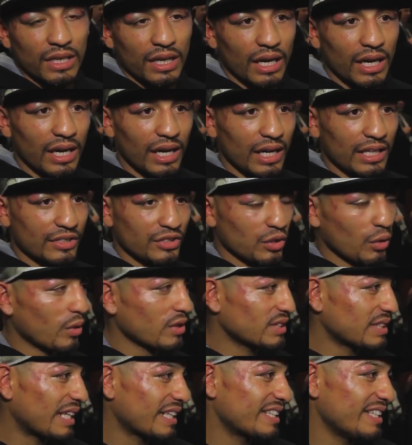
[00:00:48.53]
Uh,
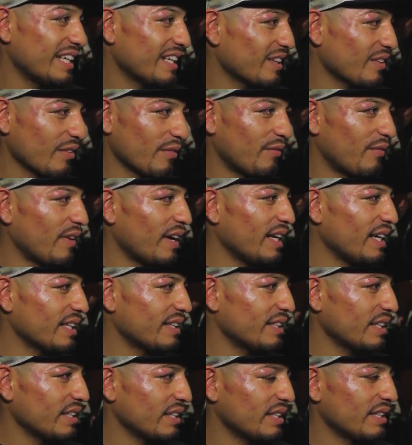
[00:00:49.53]
towards like the end of the fight, I
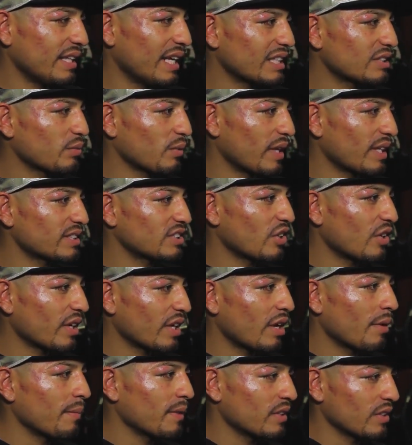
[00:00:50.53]
think that's when I started
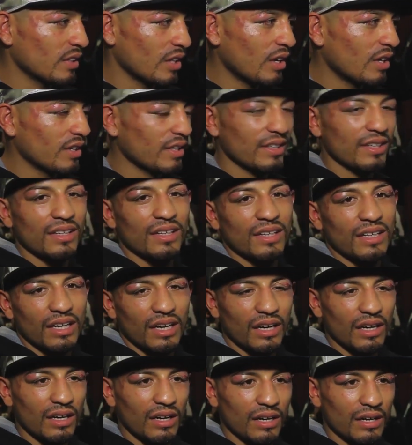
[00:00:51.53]
coming along.
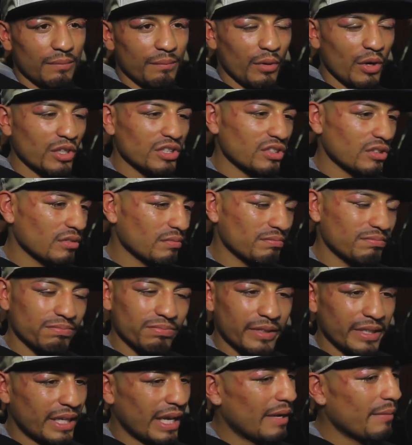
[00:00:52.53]
Uh, Virgil
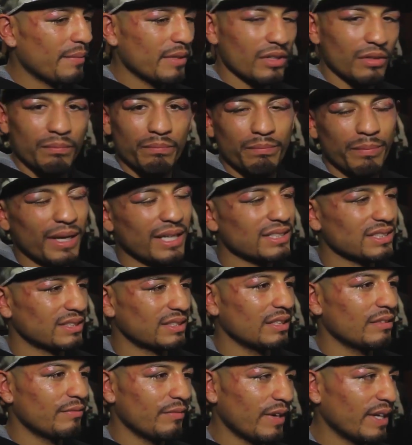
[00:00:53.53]
gave me the
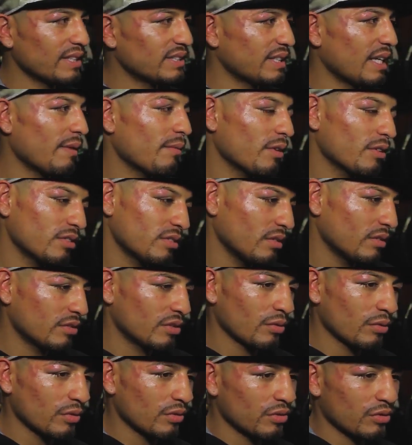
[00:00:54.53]
best advice ever
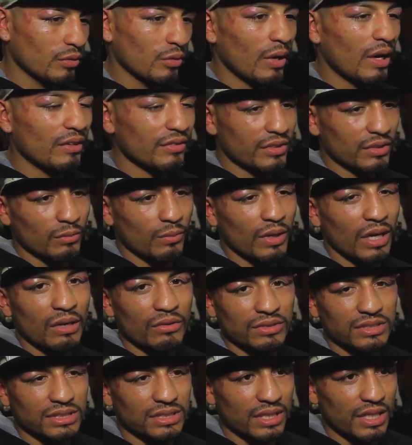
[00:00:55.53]
through throughout the
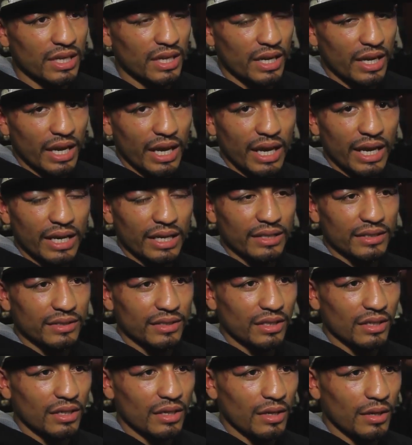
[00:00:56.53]
rounds. And
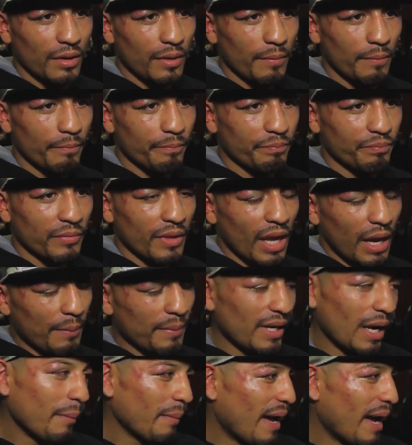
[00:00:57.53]
um, I
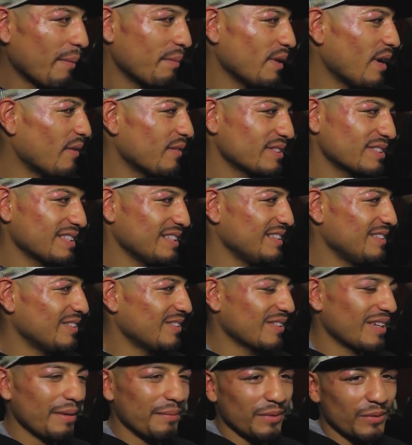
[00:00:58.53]
mean, I'm happy. Obviously,
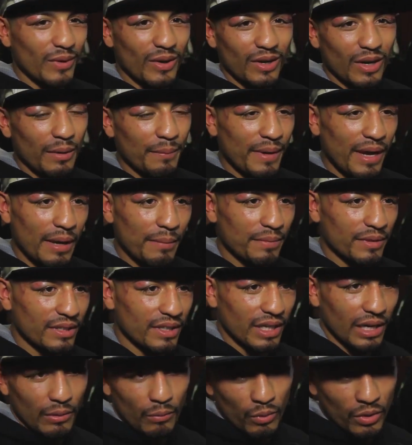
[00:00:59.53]
don't get me wrong. I'm happy
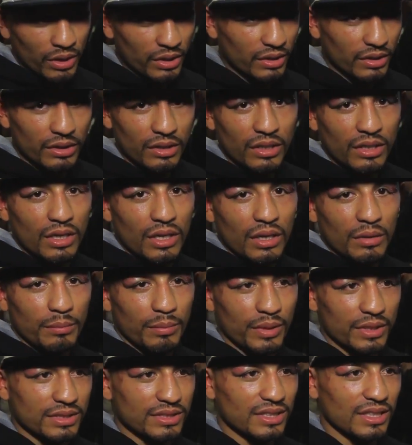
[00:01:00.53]
that I won,
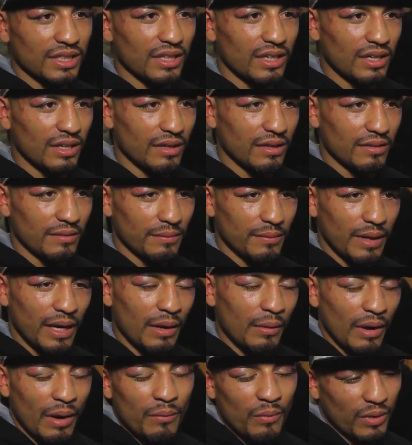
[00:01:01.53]
but uh, I,
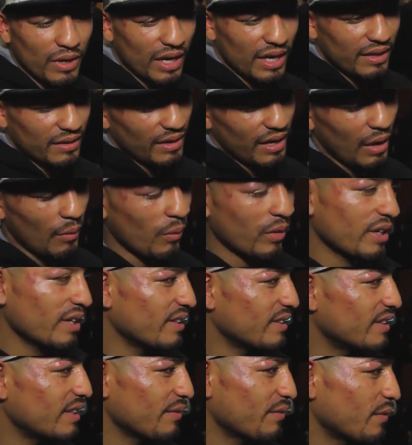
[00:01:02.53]
I, I
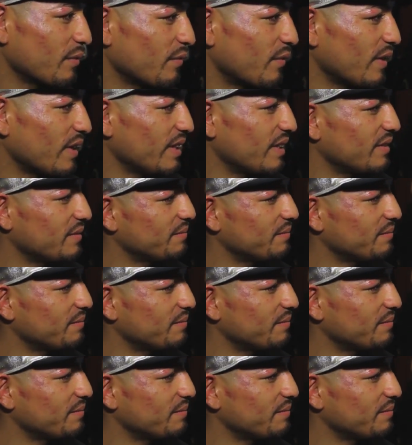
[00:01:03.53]
wanted a different fight.